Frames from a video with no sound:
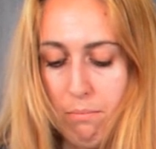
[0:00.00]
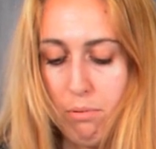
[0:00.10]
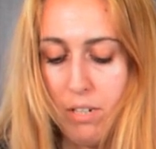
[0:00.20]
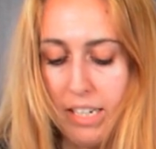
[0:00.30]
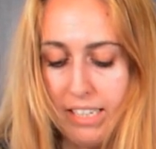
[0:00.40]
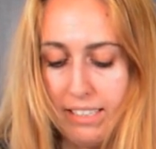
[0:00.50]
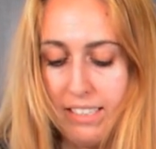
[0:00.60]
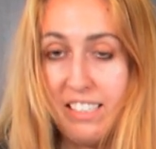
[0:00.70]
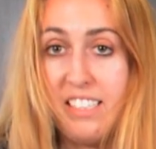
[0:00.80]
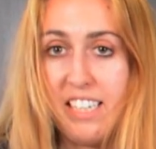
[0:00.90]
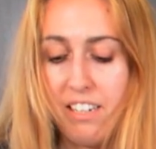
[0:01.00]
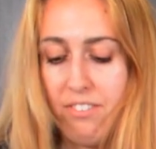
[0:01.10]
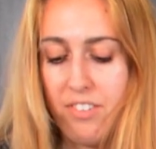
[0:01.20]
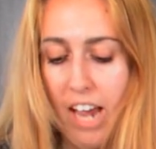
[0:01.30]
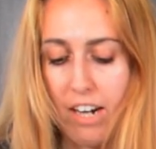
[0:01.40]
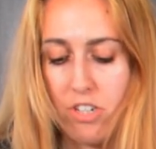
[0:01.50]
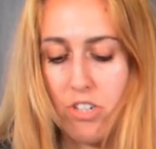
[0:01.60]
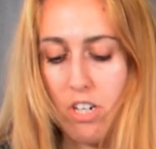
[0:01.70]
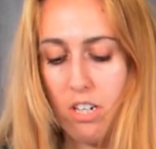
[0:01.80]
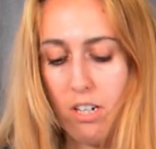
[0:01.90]
pretty stiff
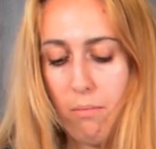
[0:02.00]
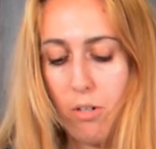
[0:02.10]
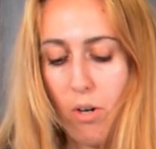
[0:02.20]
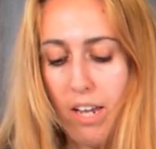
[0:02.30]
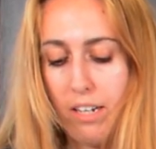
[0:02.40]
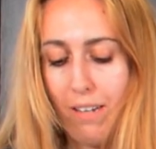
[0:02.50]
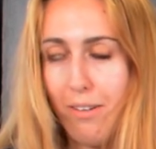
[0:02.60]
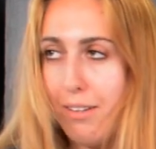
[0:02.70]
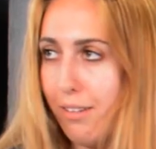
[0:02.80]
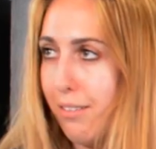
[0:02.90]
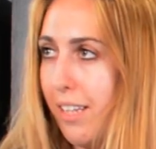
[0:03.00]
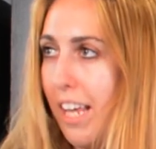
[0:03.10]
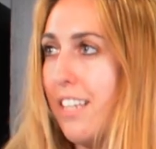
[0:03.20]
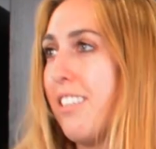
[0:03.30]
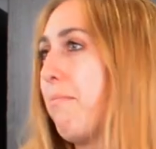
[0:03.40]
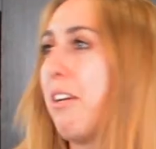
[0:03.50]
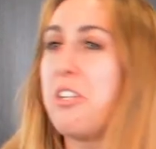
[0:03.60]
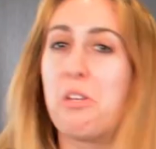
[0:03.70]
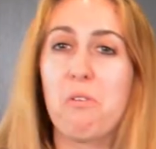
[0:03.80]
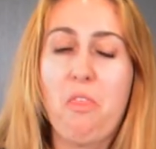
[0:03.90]
texture. I'm gonna go ahead and give it a little taste, make
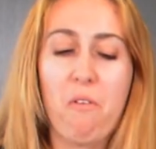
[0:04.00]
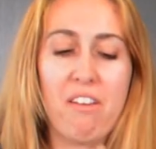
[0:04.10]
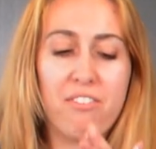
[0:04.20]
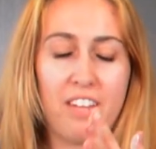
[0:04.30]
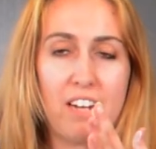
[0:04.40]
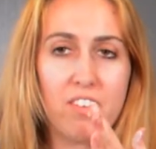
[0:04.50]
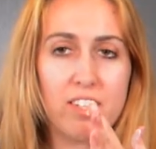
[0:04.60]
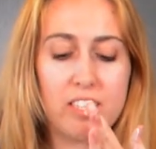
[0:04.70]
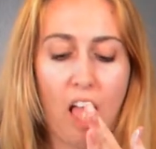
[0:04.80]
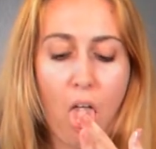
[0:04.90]
sure that we're on the right flavors.